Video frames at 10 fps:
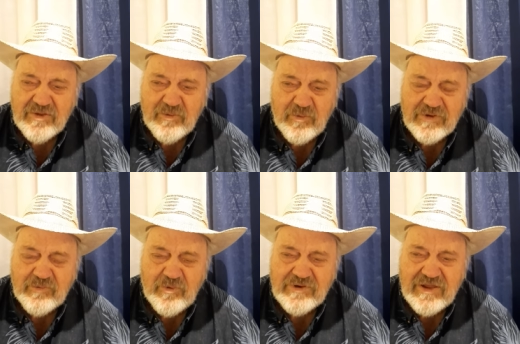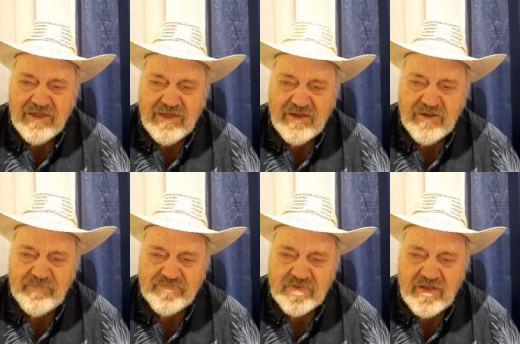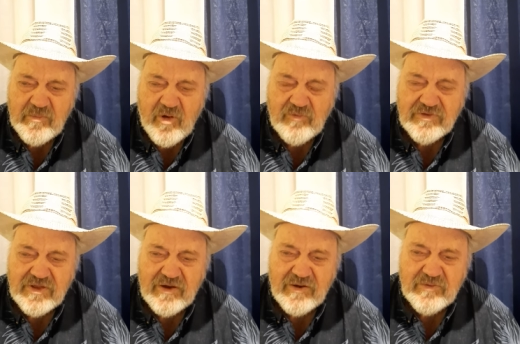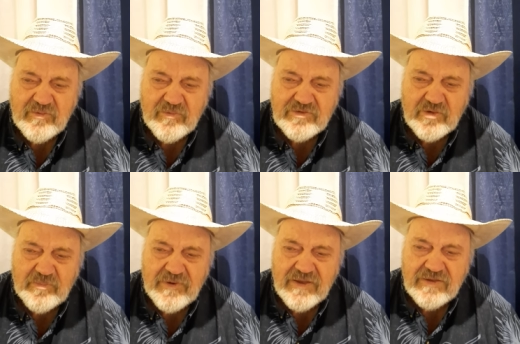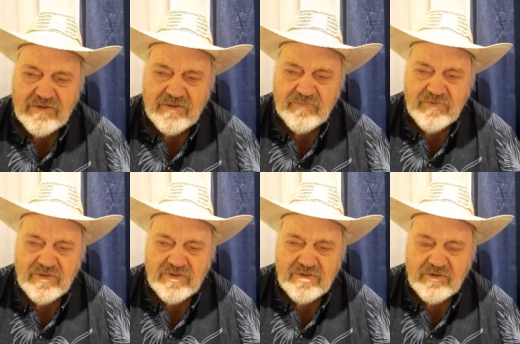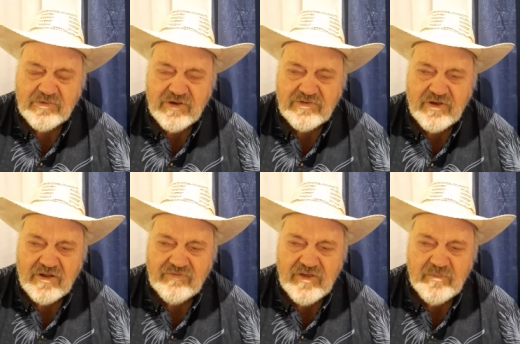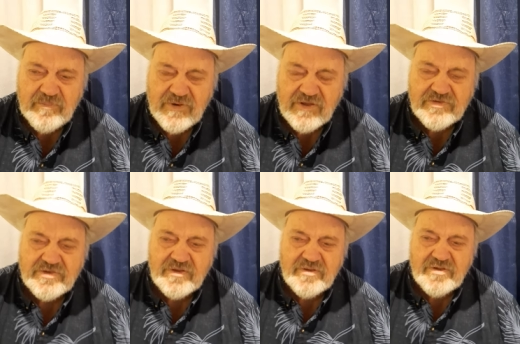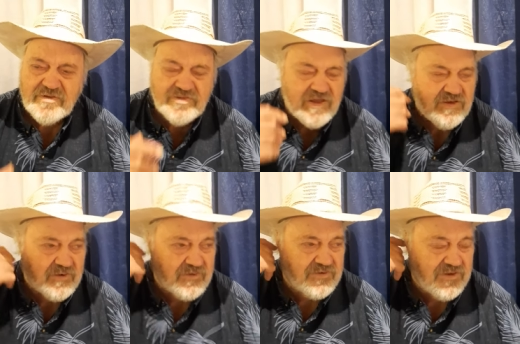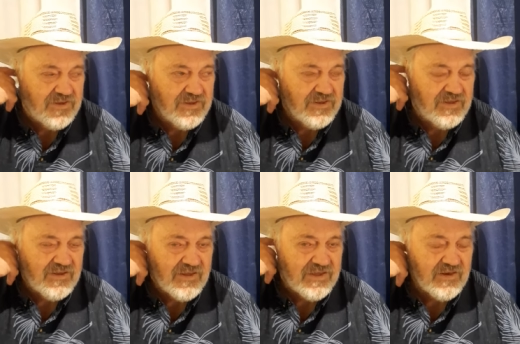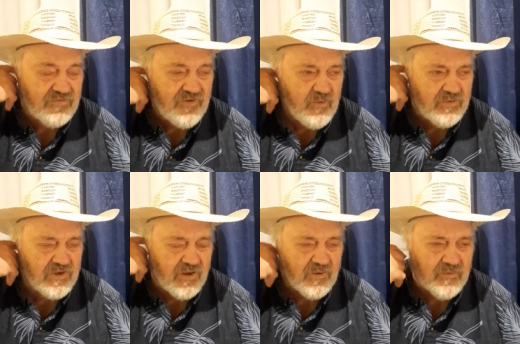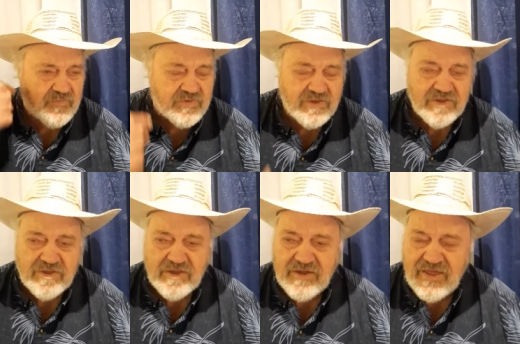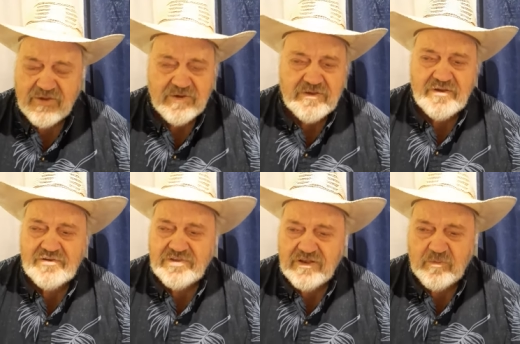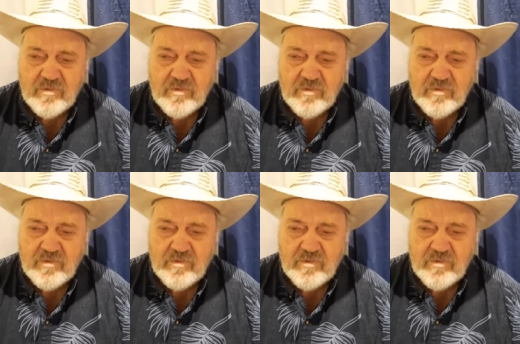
one one day uh, I'm over there and we're gonna play in the, the trick shot event plus the the seniors, and I get a phone call and I couldn't understand a